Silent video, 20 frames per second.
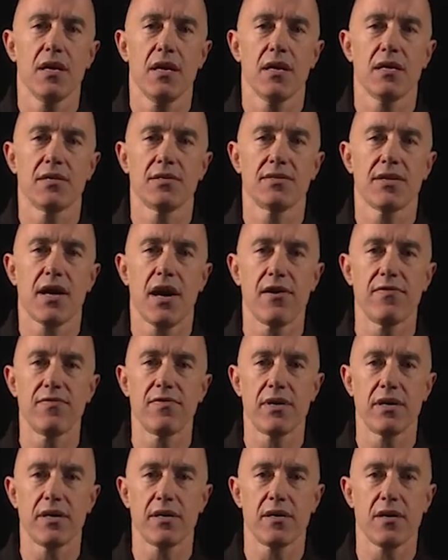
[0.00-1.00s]
in
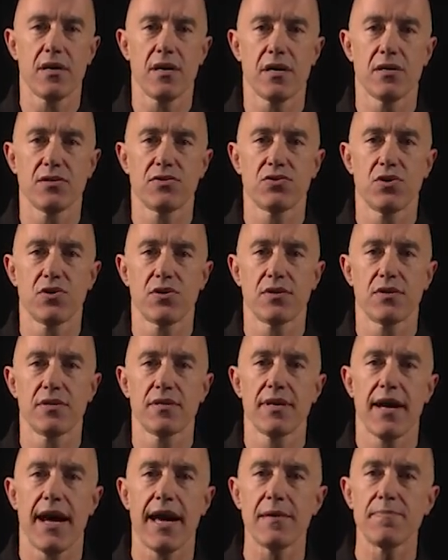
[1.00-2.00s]
solving uh, certain
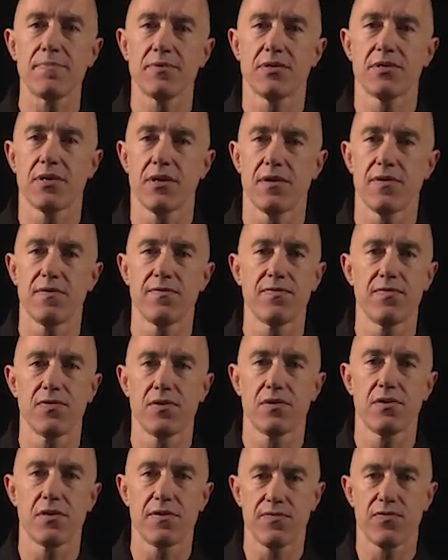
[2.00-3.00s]
types of
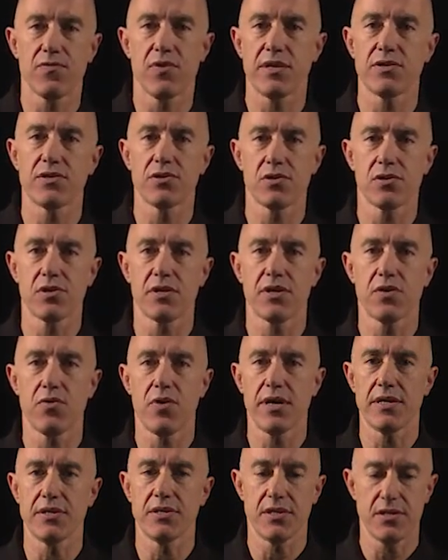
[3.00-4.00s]
differential
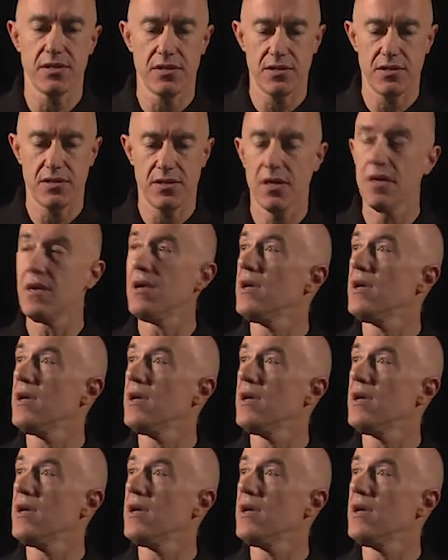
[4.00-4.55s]
equations.